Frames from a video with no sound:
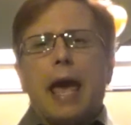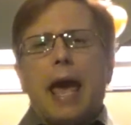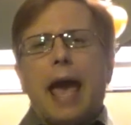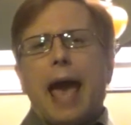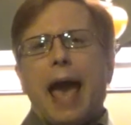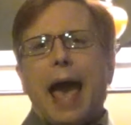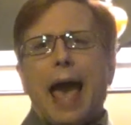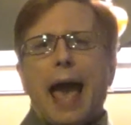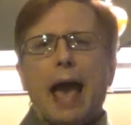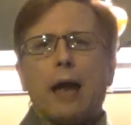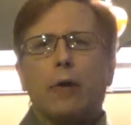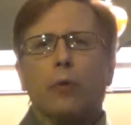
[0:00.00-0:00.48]

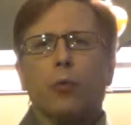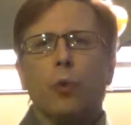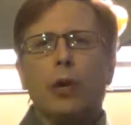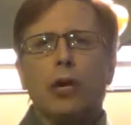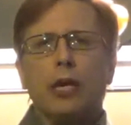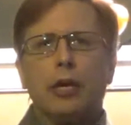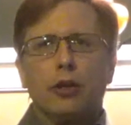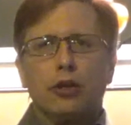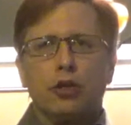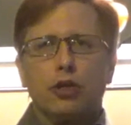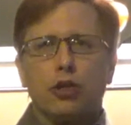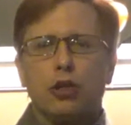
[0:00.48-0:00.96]
and we
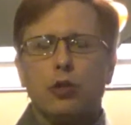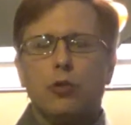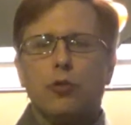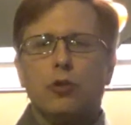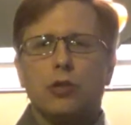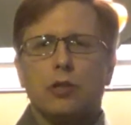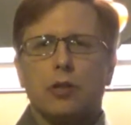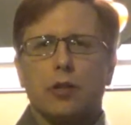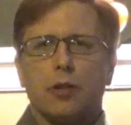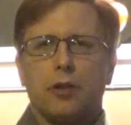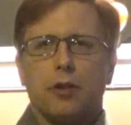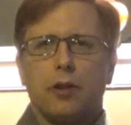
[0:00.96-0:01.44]
can choose
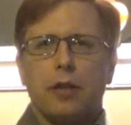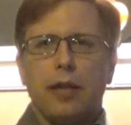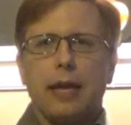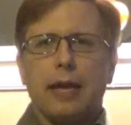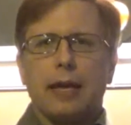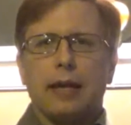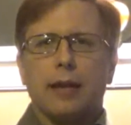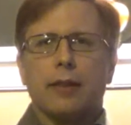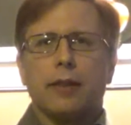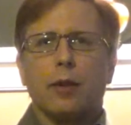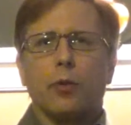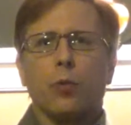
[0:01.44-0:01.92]
to
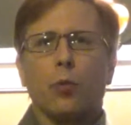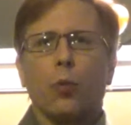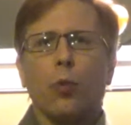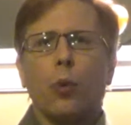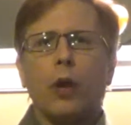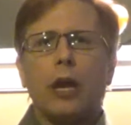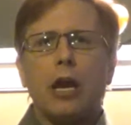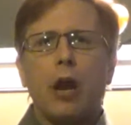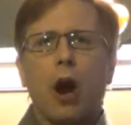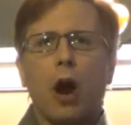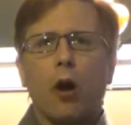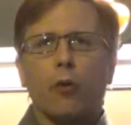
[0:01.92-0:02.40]
think that
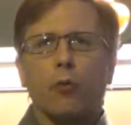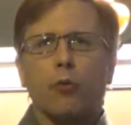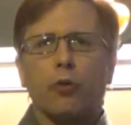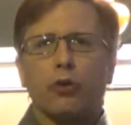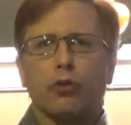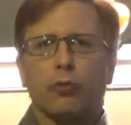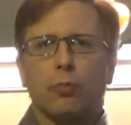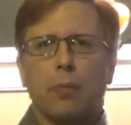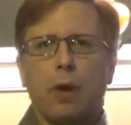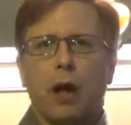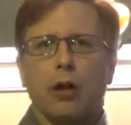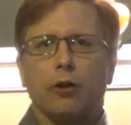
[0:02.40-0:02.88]
we are
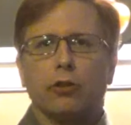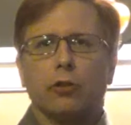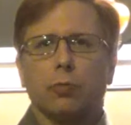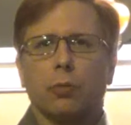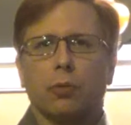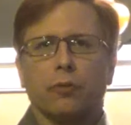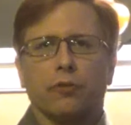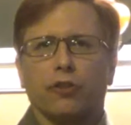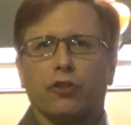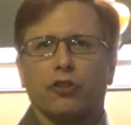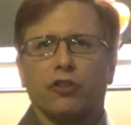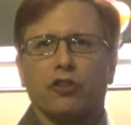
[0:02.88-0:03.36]

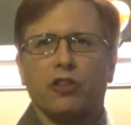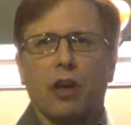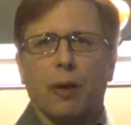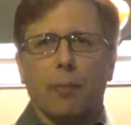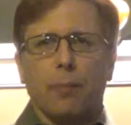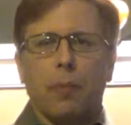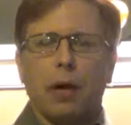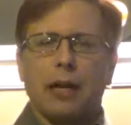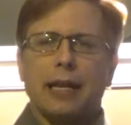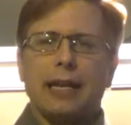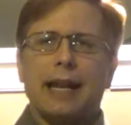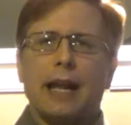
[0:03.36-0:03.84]
responsible for
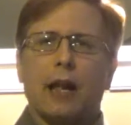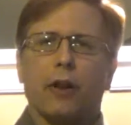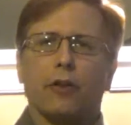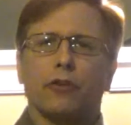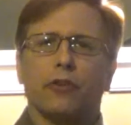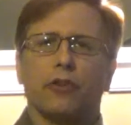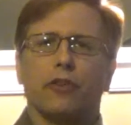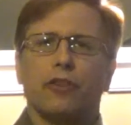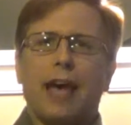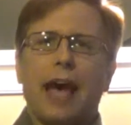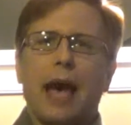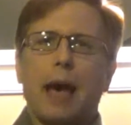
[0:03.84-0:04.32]
somebody
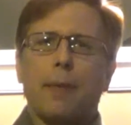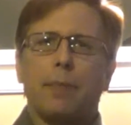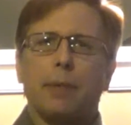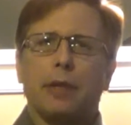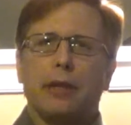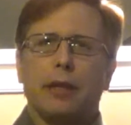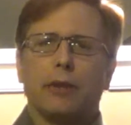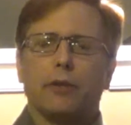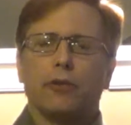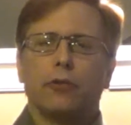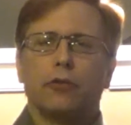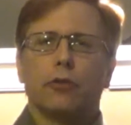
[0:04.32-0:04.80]
else's
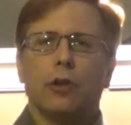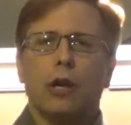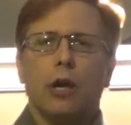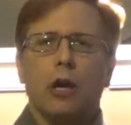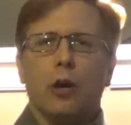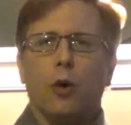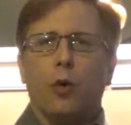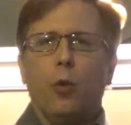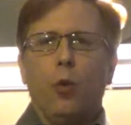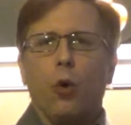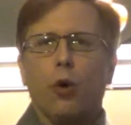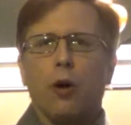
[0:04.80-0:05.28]
happiness
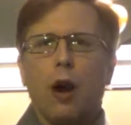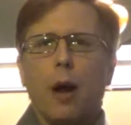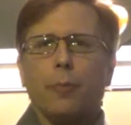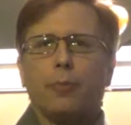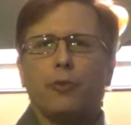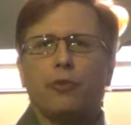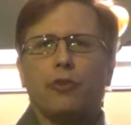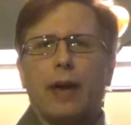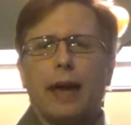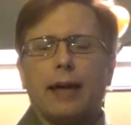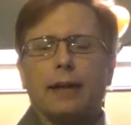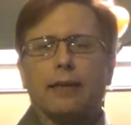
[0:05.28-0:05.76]
or
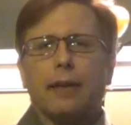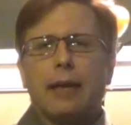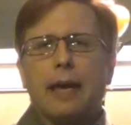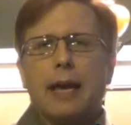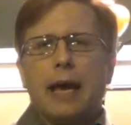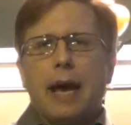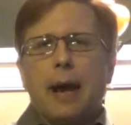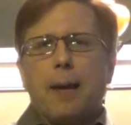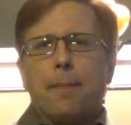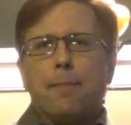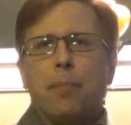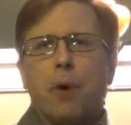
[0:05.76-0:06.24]
upset.
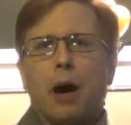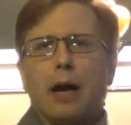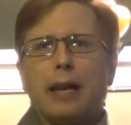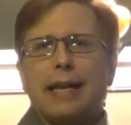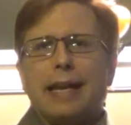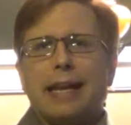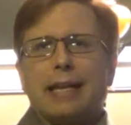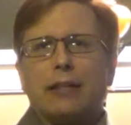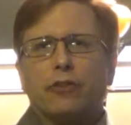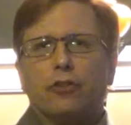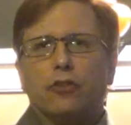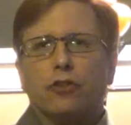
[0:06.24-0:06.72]
But
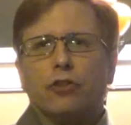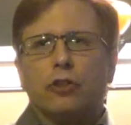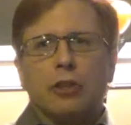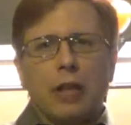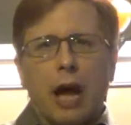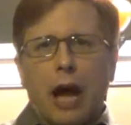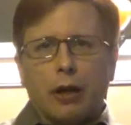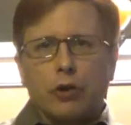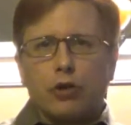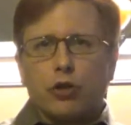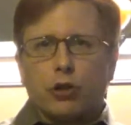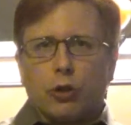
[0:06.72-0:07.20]
it's
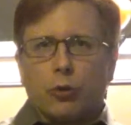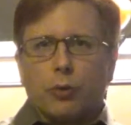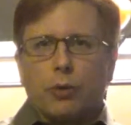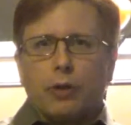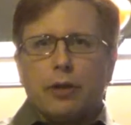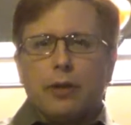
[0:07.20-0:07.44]
not true.